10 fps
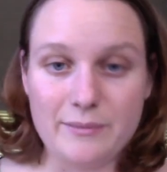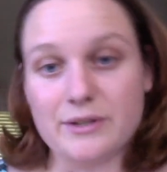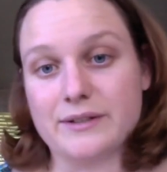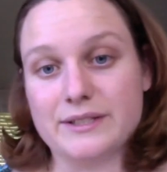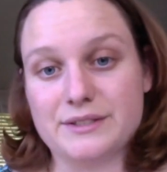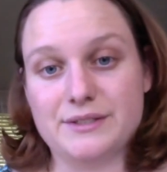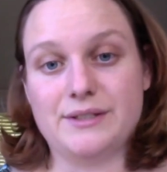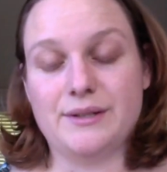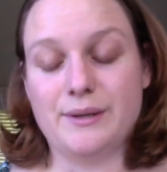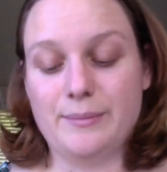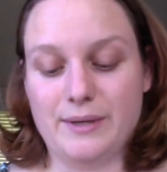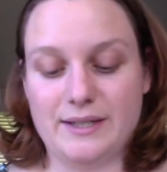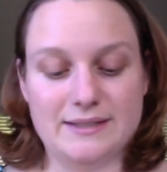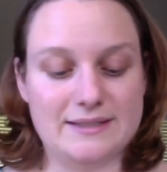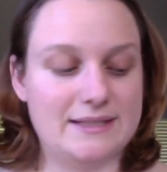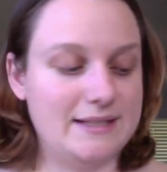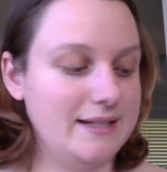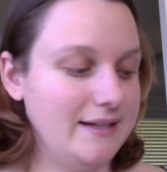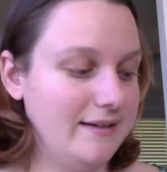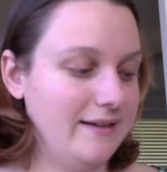not going to, but
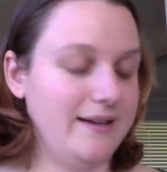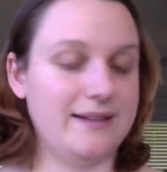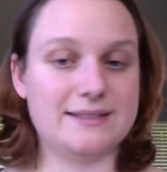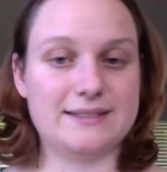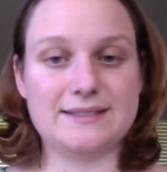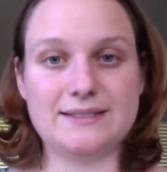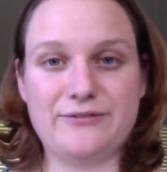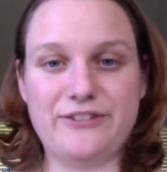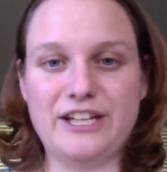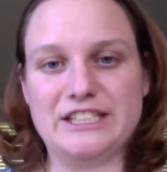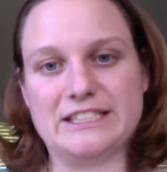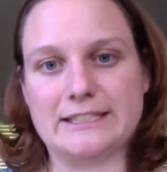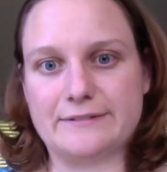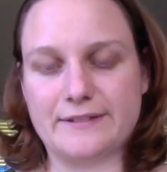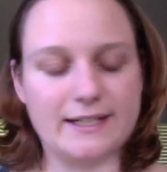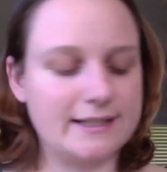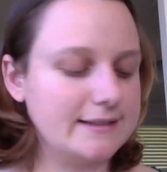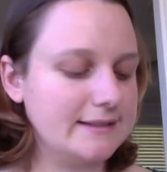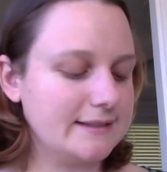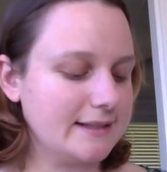it's finished enough that I
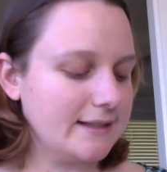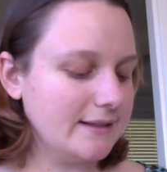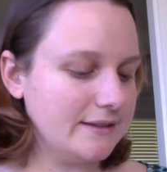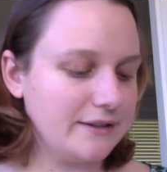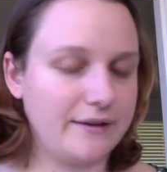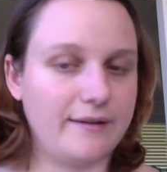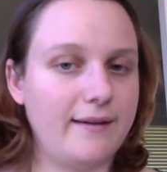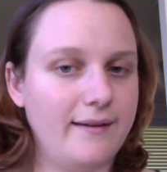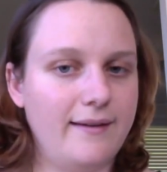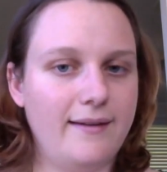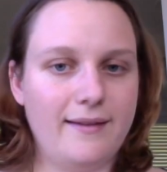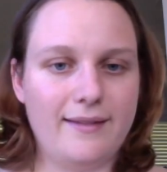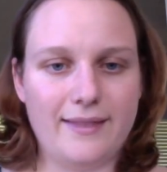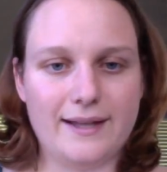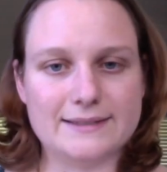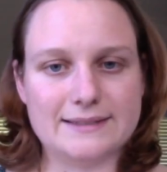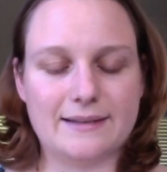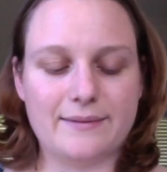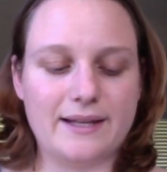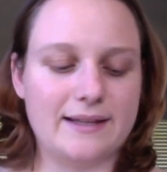can start, so that's
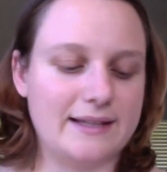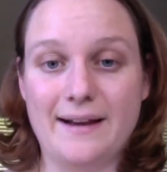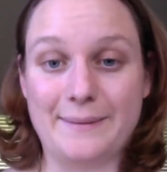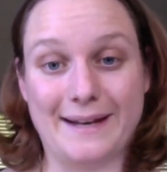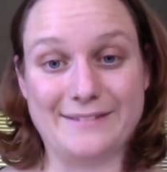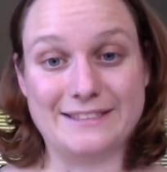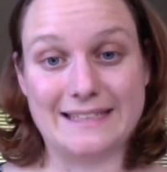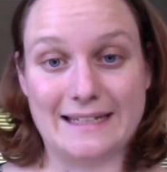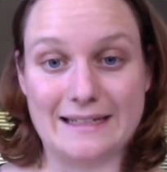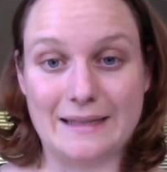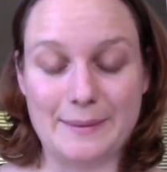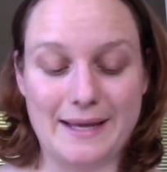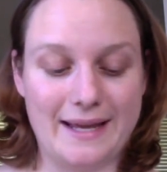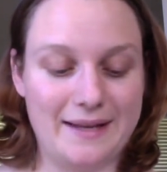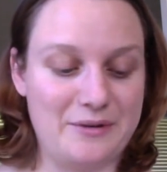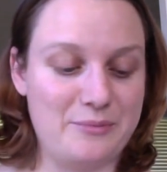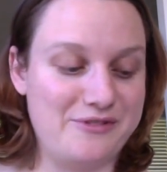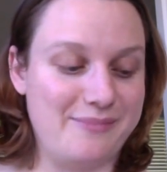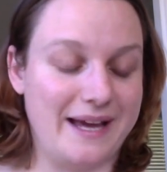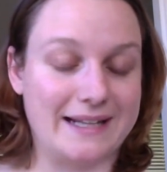something at least. I'm going to have to stand up and
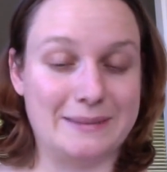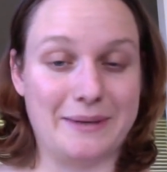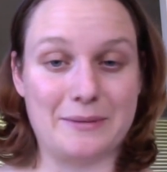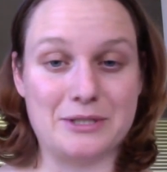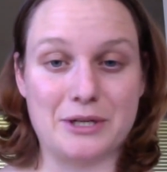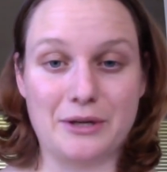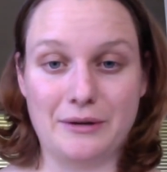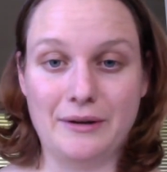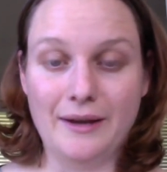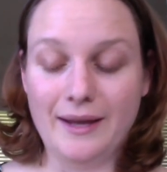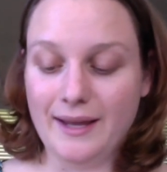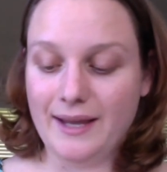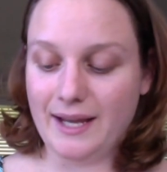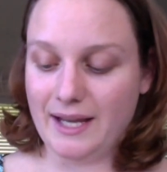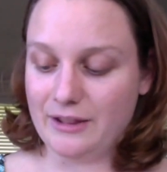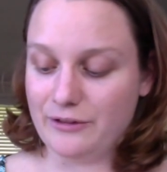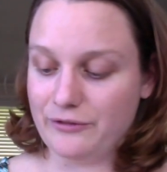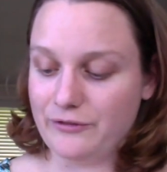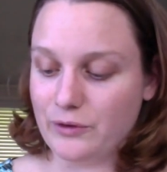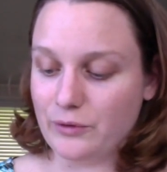move back to be able to show you in the
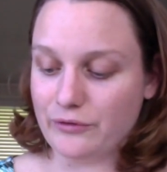full